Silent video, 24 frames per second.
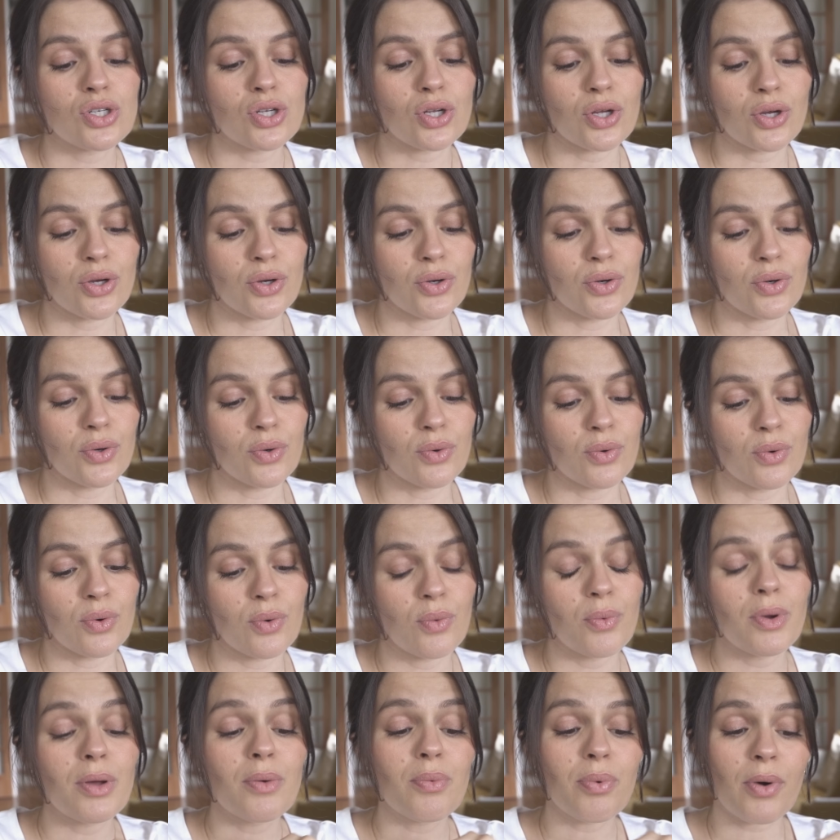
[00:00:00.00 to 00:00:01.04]
to,
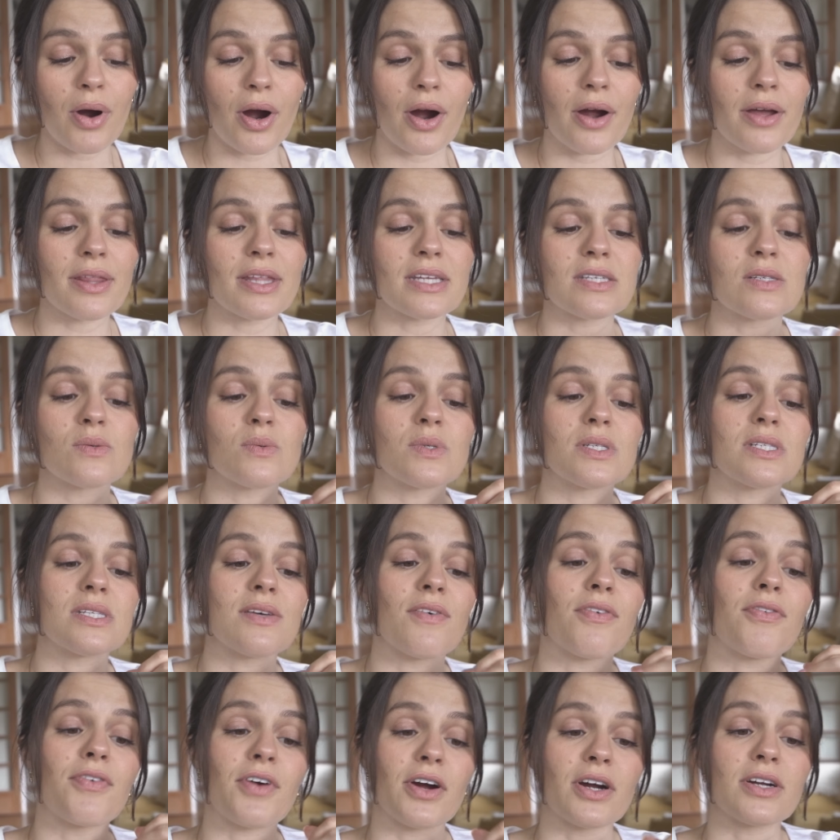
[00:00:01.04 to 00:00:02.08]
we were, this was the
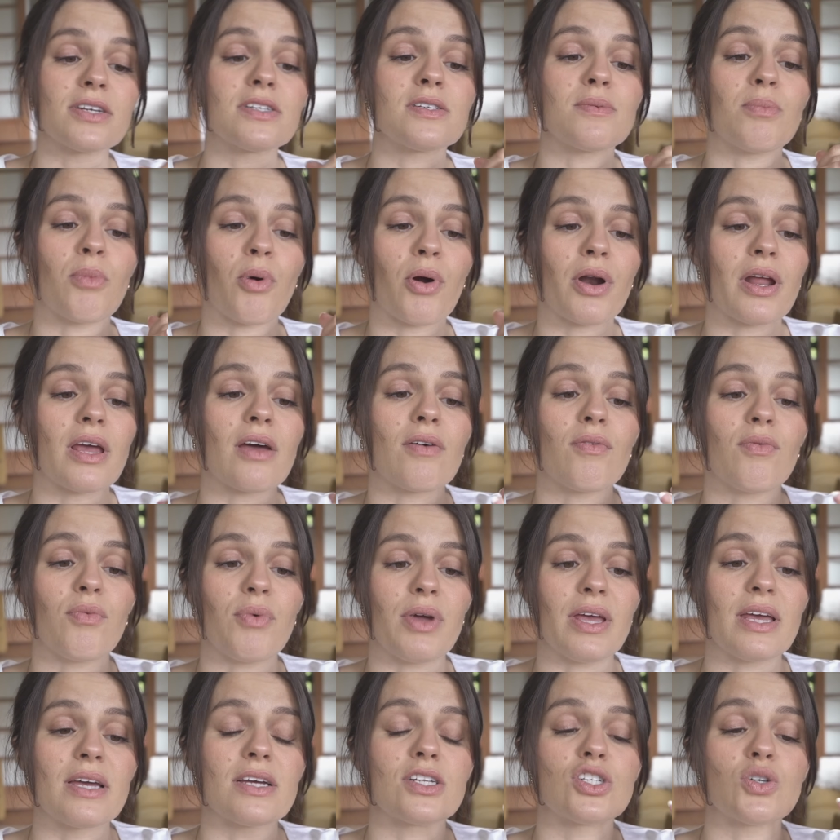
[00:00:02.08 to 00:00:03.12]
first morning of
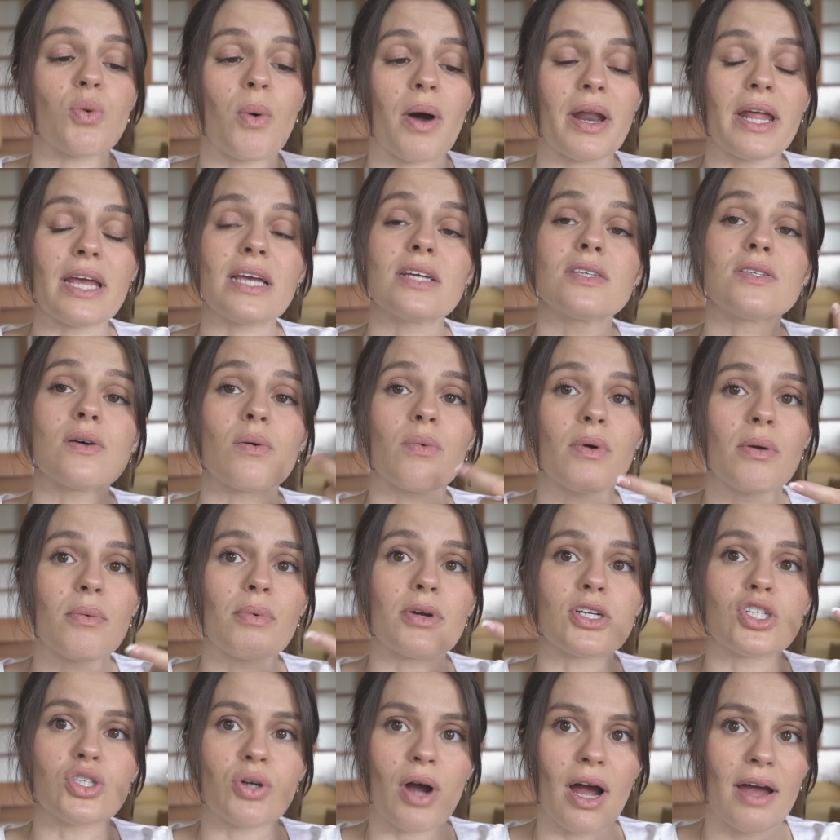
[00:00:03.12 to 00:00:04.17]
week 20. So we
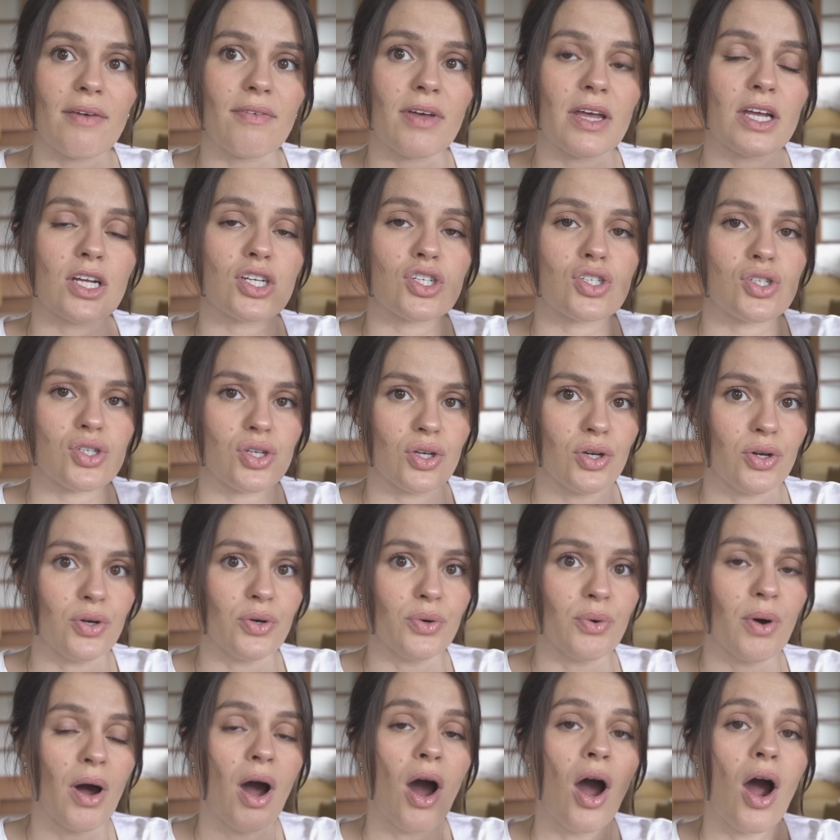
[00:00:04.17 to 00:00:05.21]
were driving
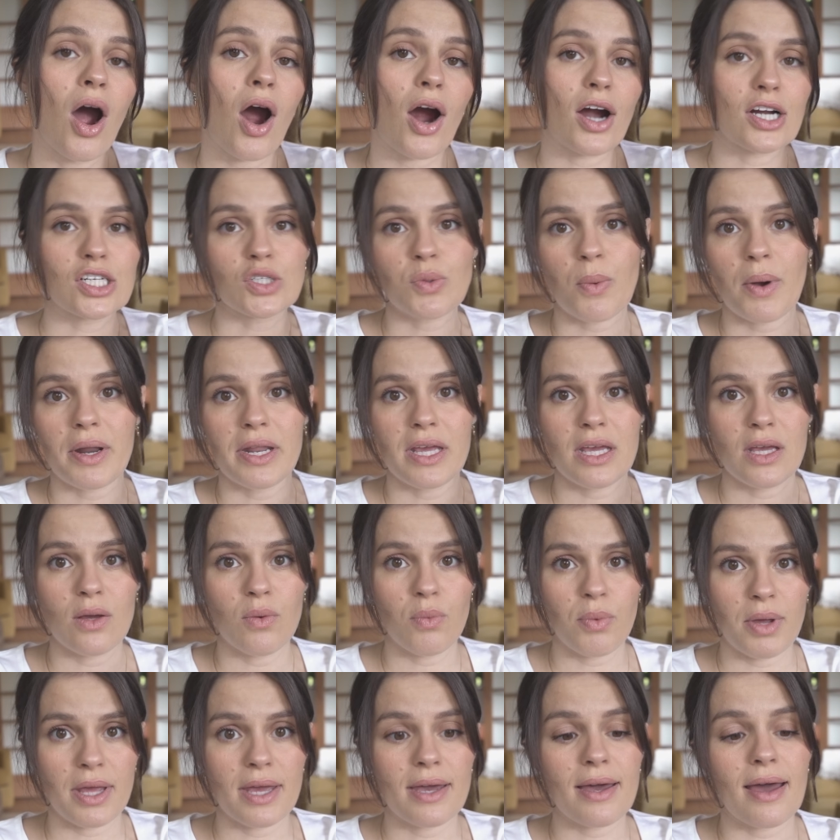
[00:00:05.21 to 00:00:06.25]
to our 20
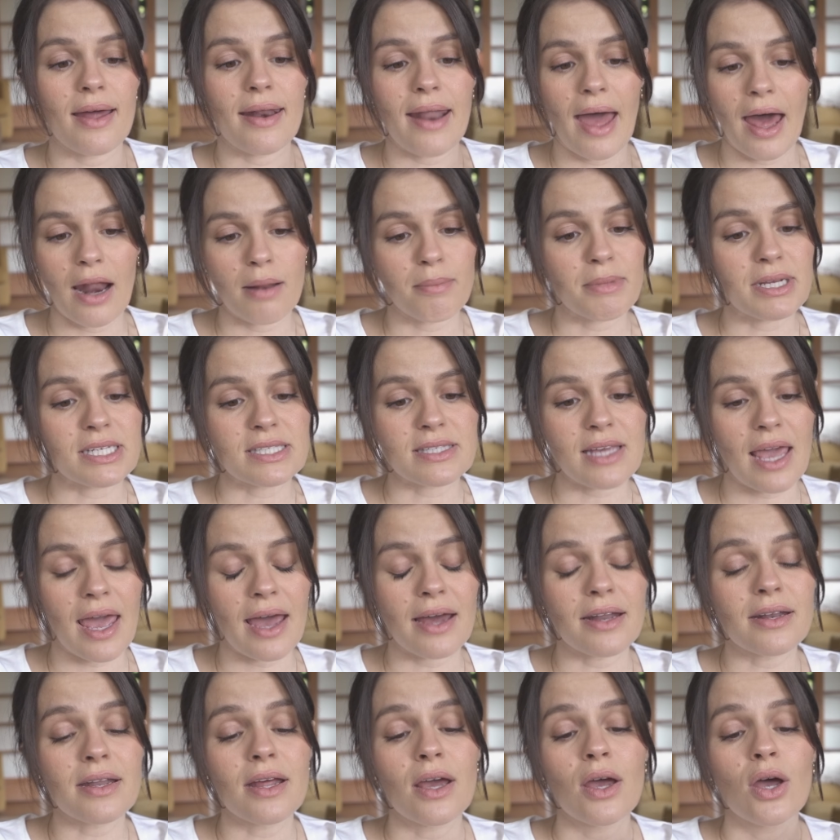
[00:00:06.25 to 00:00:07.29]
week anatomy
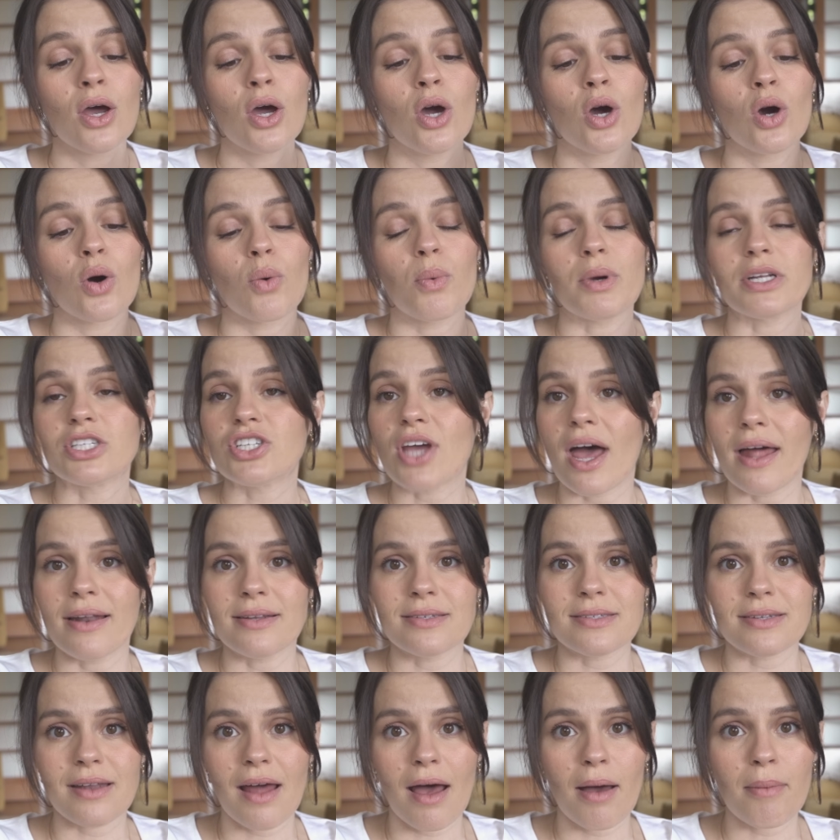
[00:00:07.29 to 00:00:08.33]
scan, which
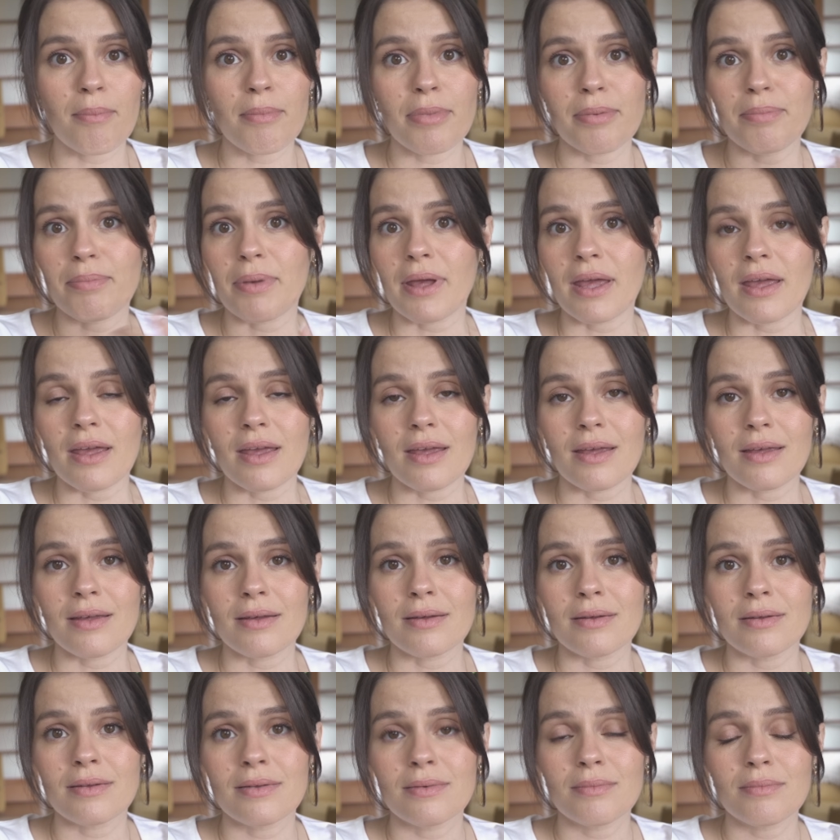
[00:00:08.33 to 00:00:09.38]
ended up being
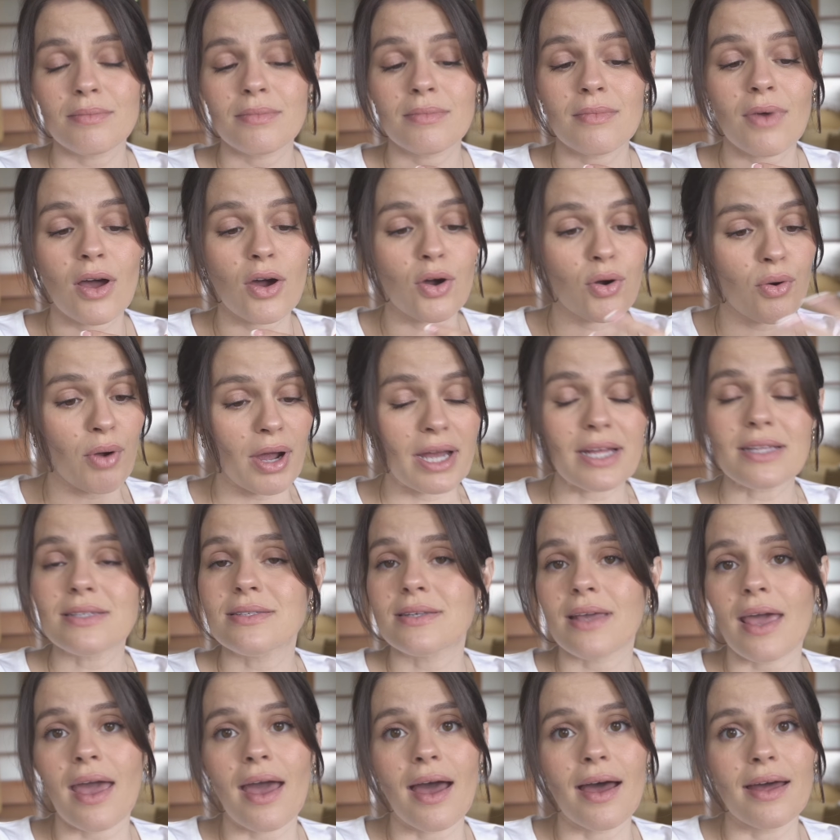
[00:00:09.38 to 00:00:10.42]
a great
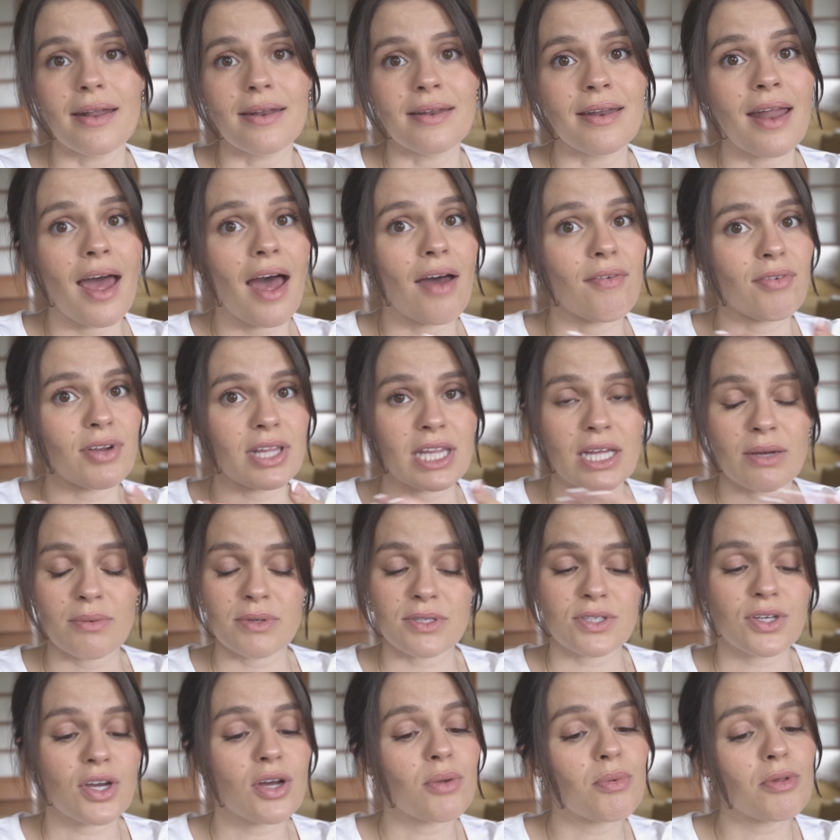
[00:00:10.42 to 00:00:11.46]
scan. Everything
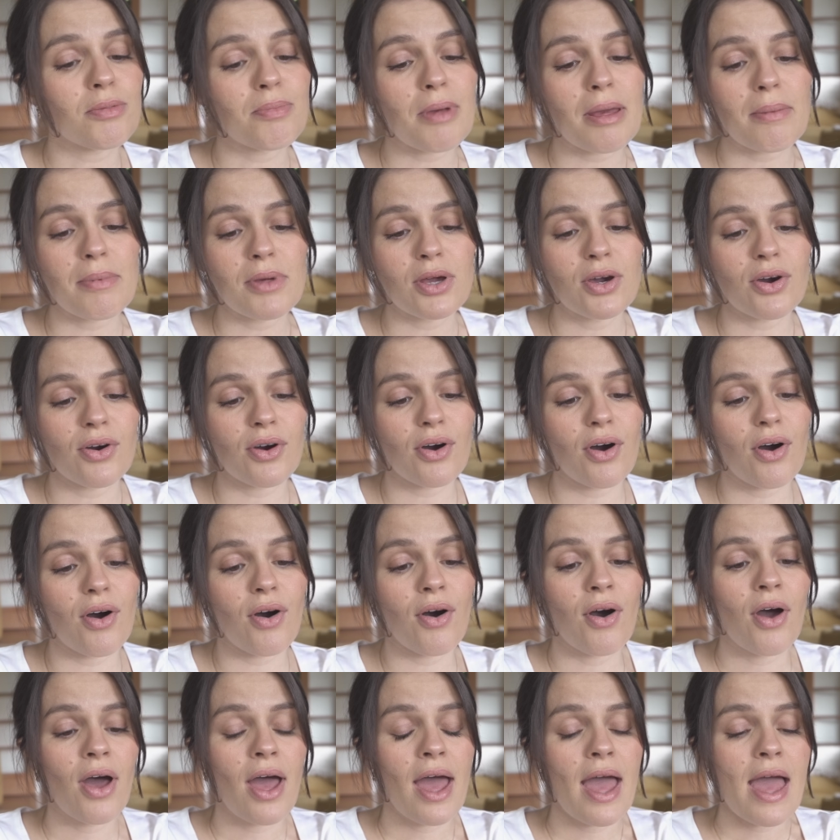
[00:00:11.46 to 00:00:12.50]
was good with baby
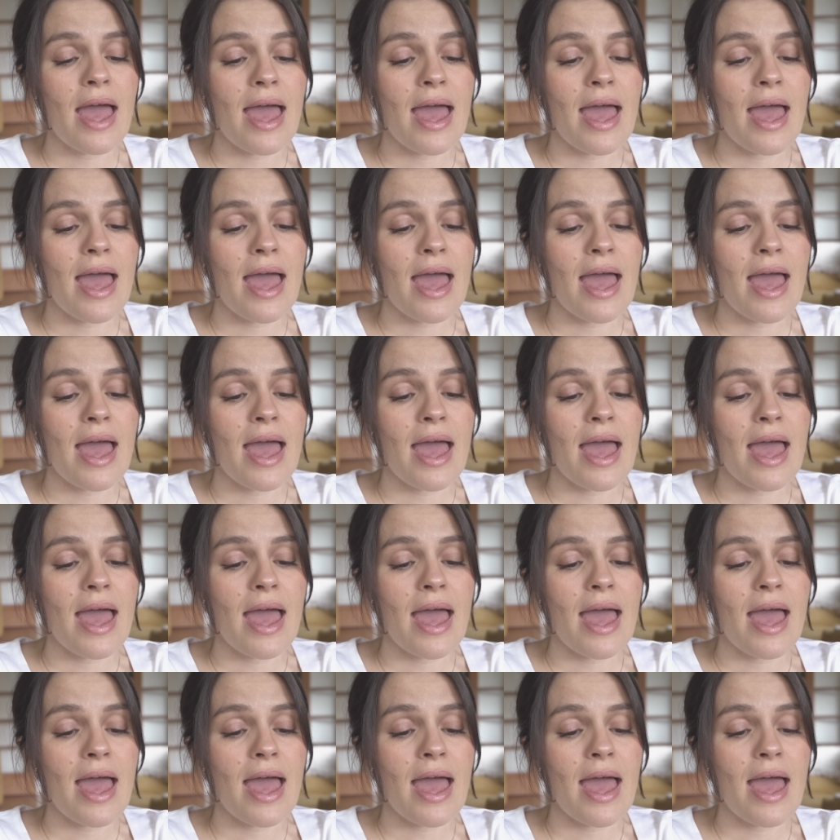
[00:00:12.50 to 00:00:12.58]
girl.